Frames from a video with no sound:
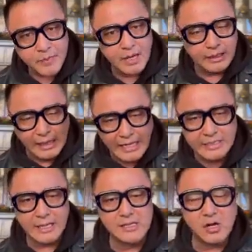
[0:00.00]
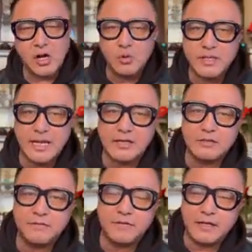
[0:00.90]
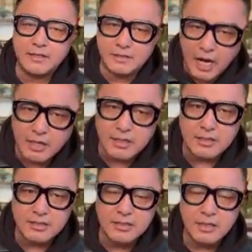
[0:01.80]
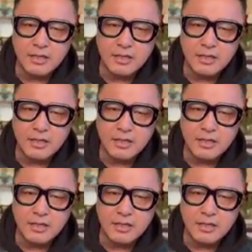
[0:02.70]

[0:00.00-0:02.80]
Light has always had to face darkness.